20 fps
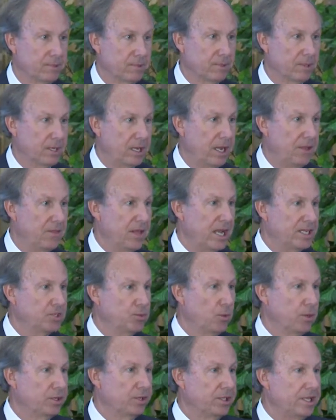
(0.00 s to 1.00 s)
And that's
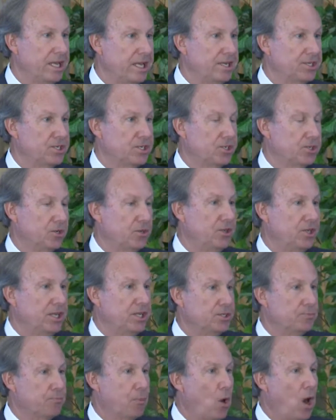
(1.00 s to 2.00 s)
what leads to
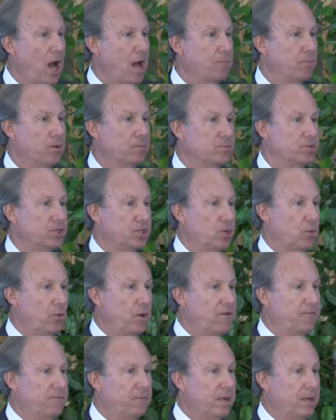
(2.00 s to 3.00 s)
these problems that
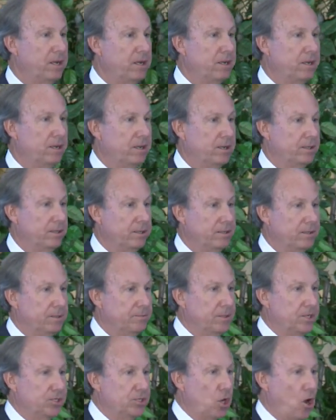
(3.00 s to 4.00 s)
we've
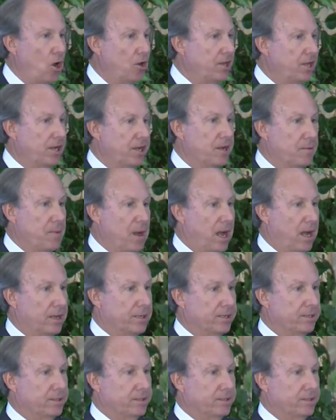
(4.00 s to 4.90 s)
been talking about.